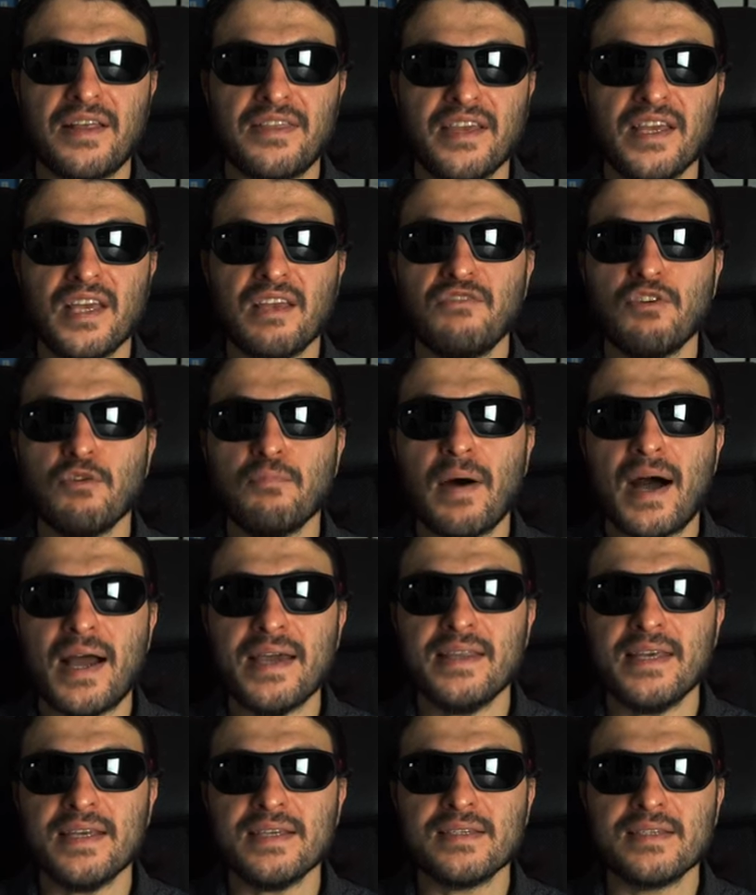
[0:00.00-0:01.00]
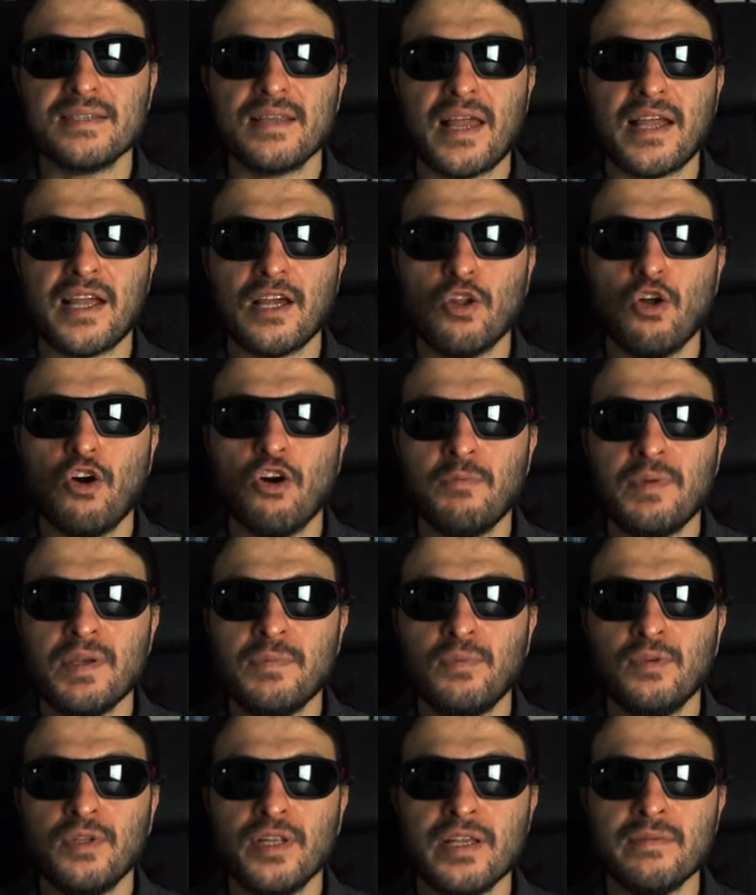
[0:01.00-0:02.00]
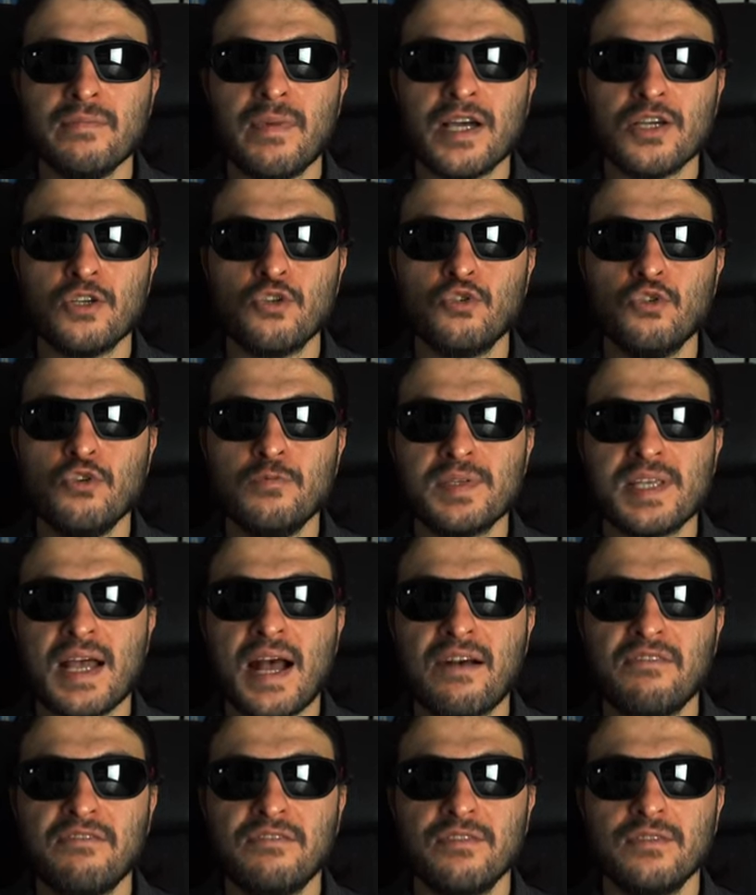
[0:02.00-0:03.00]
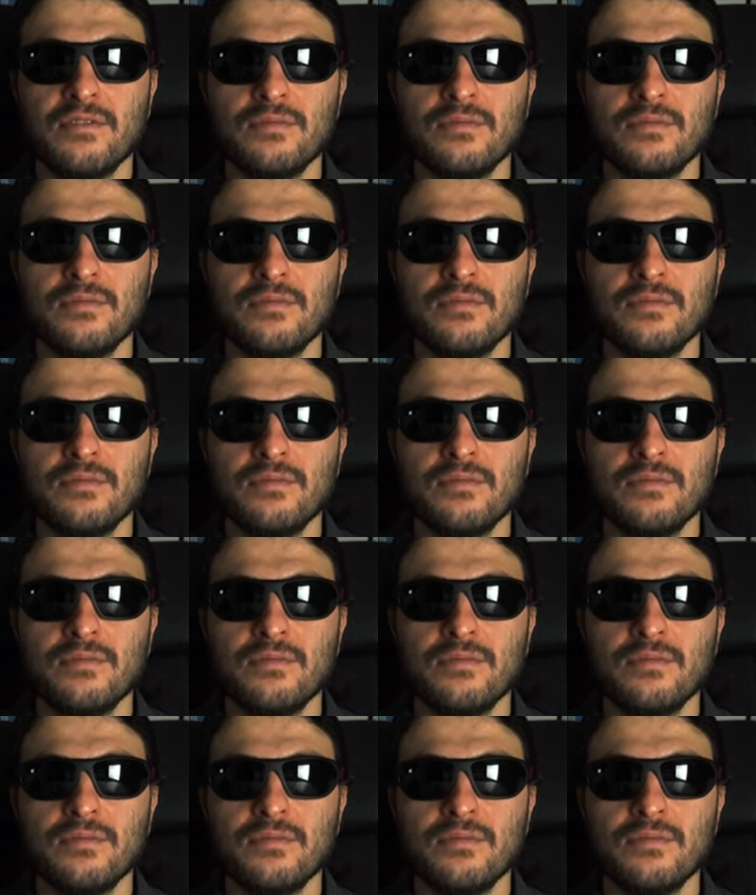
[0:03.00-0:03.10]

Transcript: think if you buy this, like a lot of people in my groups have,